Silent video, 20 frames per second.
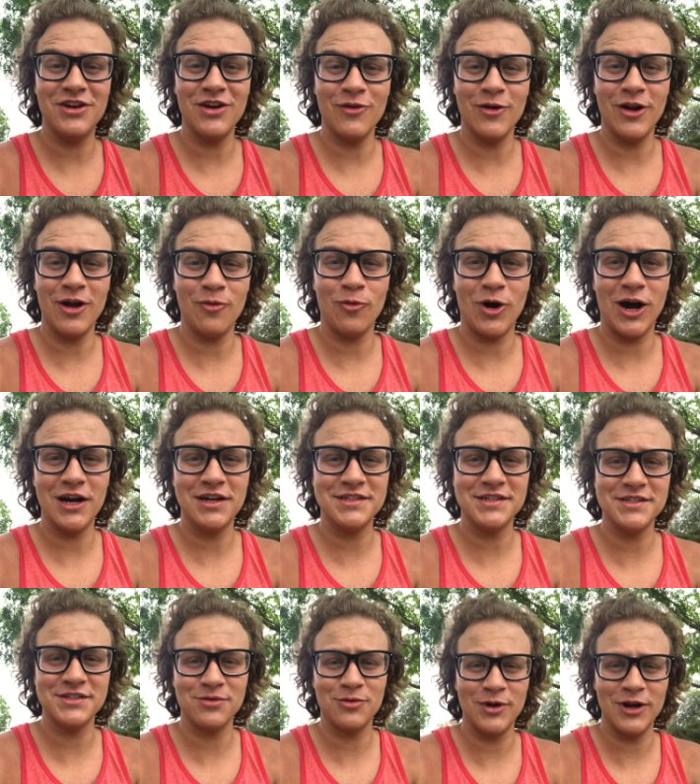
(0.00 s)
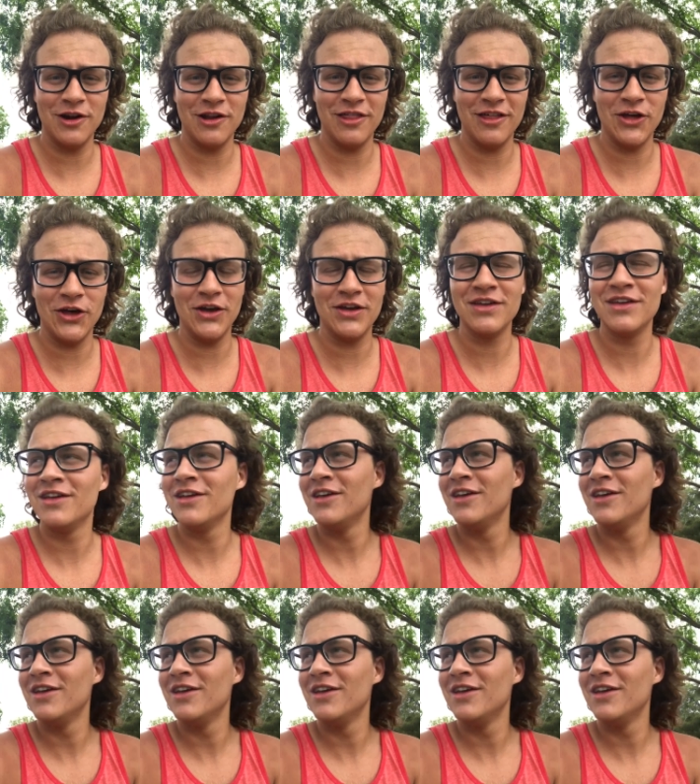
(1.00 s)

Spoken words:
Going on walks is a weird thing.